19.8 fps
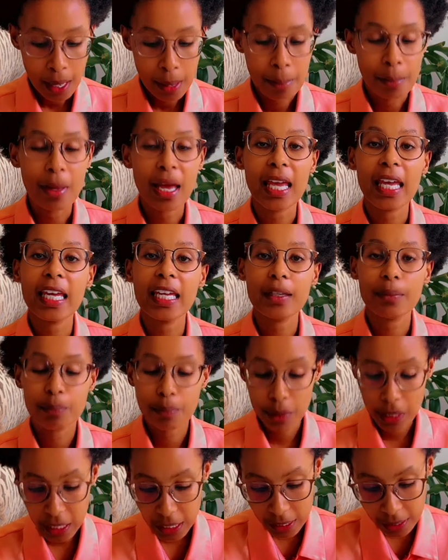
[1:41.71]
May it
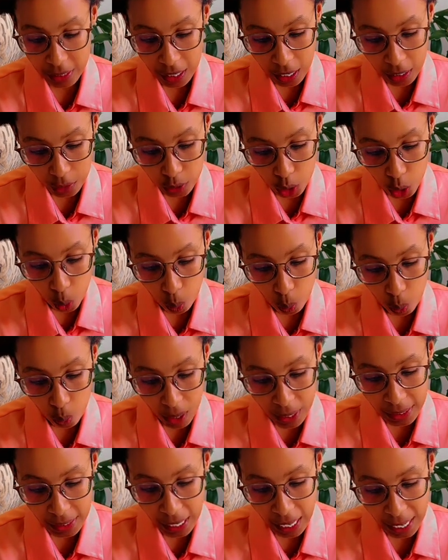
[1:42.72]
be that
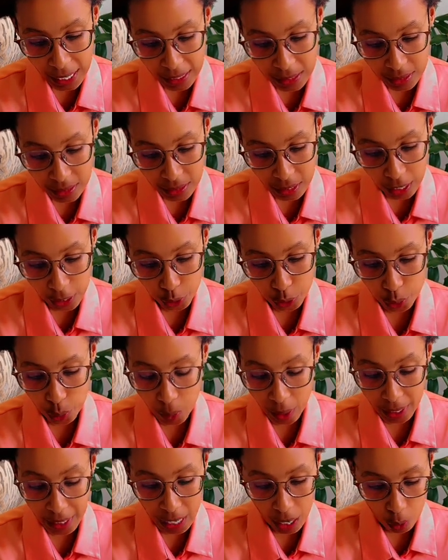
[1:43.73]
when I say to a
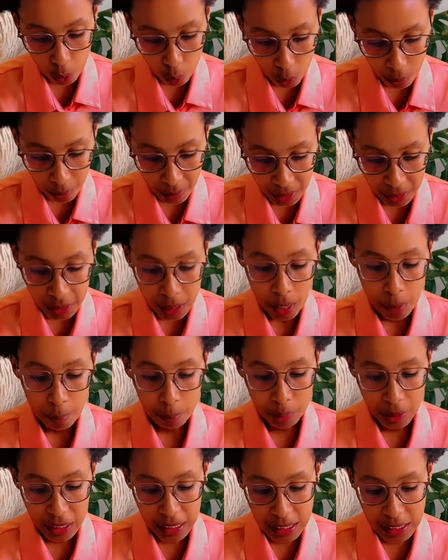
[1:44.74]
young woman,
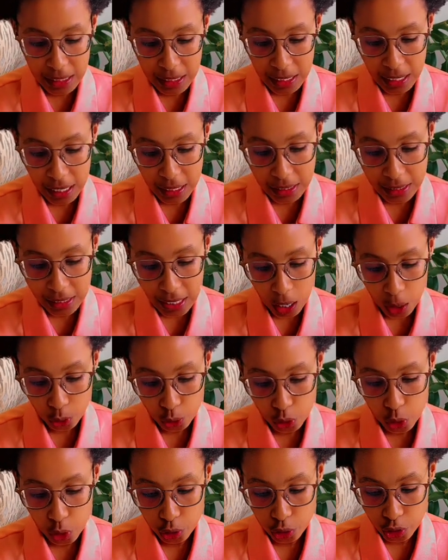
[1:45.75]
Please let down
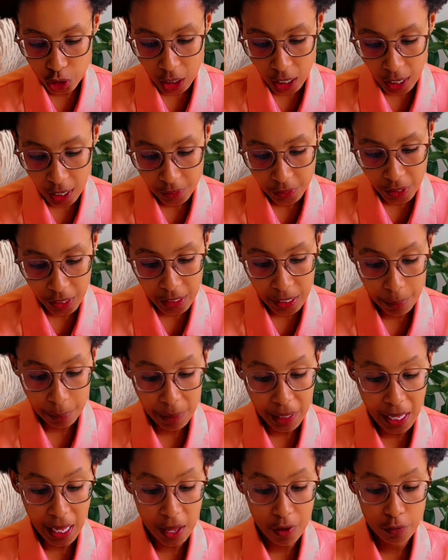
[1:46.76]
your jar that I
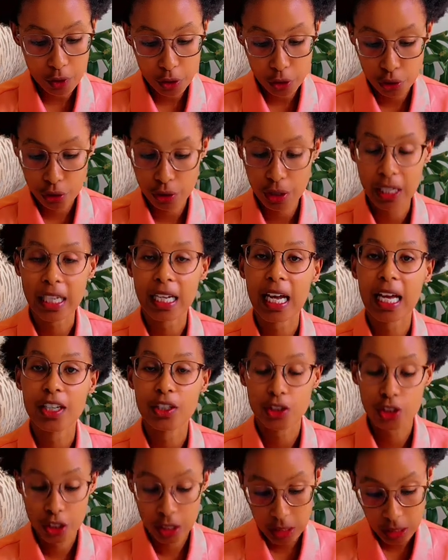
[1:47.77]
may have a drink, and
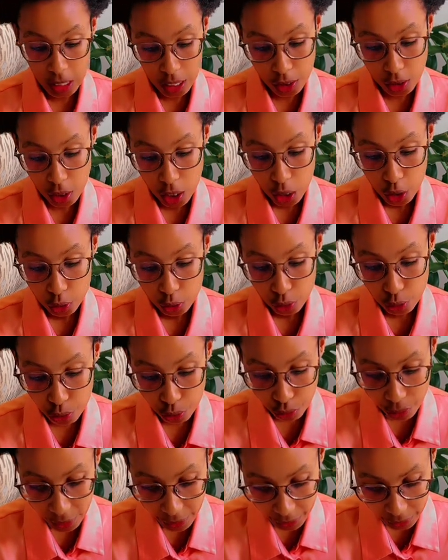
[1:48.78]
she says,
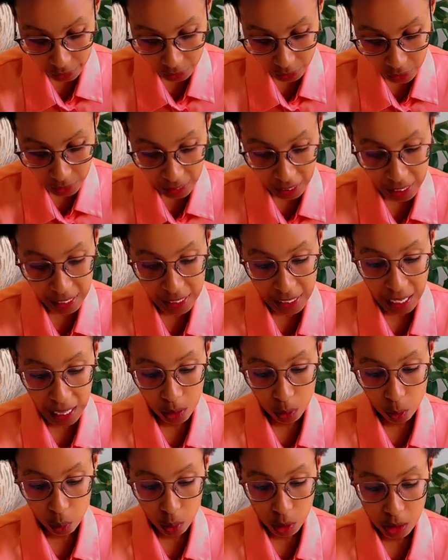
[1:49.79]
Drink, and
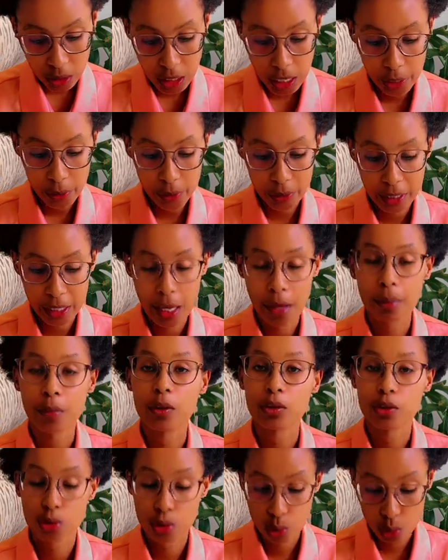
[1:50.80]
I'll water your
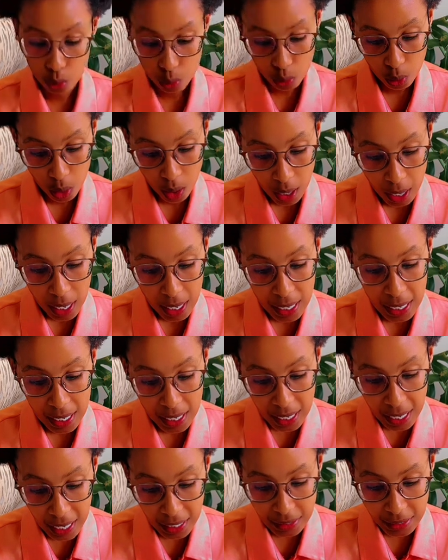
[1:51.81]
camels too.
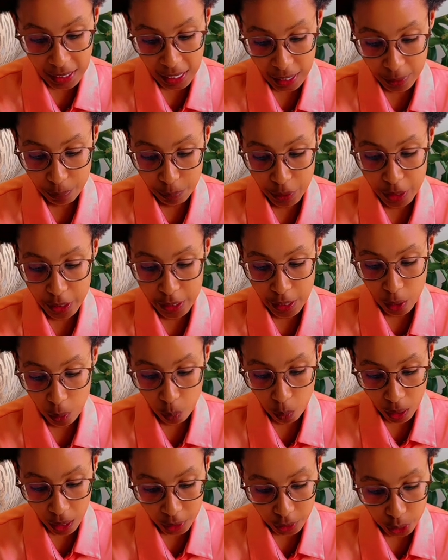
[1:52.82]
Let her be the
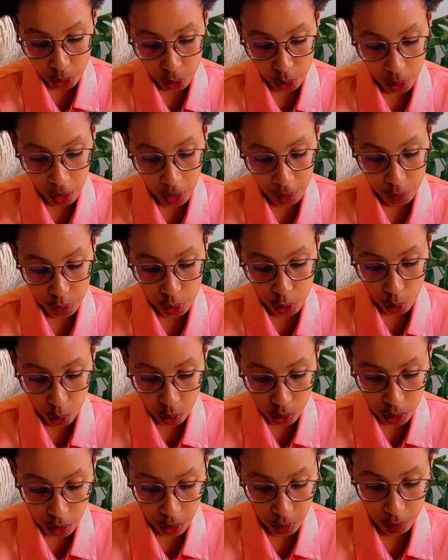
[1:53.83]
one you have
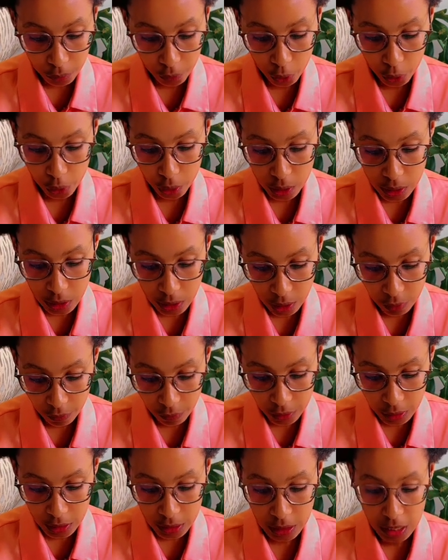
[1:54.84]
chosen for your
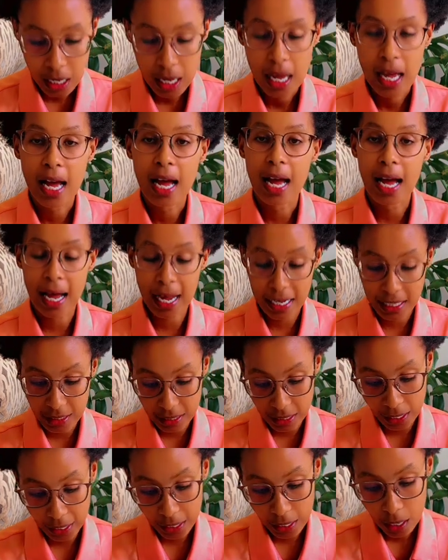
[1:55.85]
servant
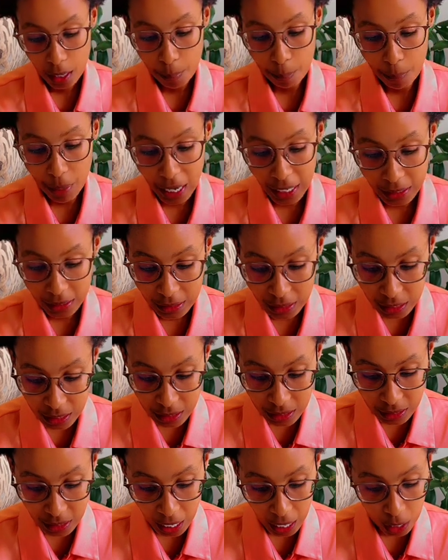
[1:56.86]
Isaac. By
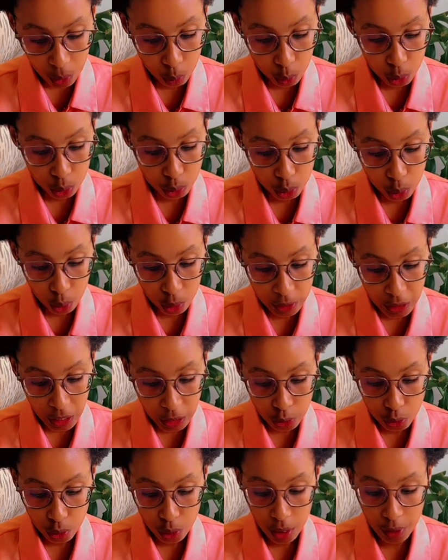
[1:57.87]
this, I will know
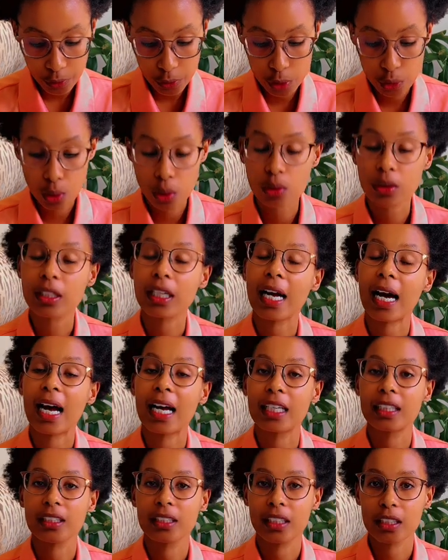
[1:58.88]
that you have shown
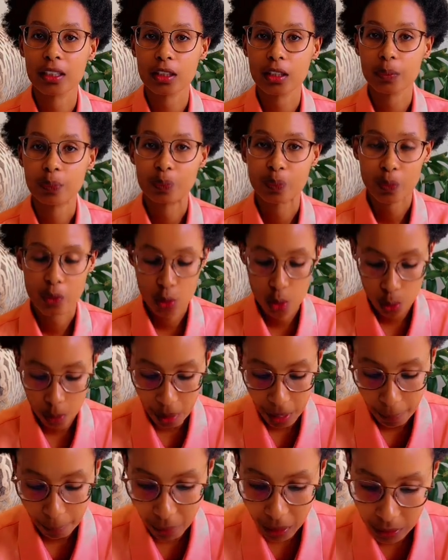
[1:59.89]
kindness to my
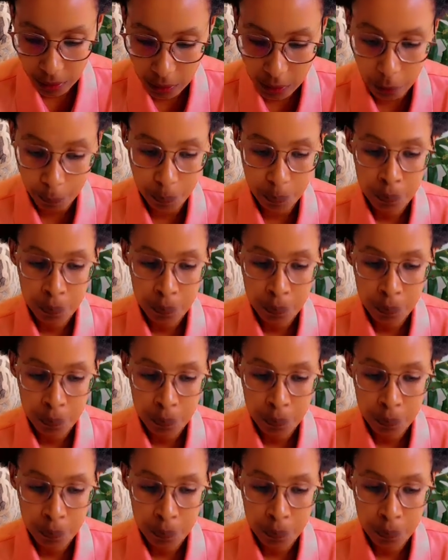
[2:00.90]
master.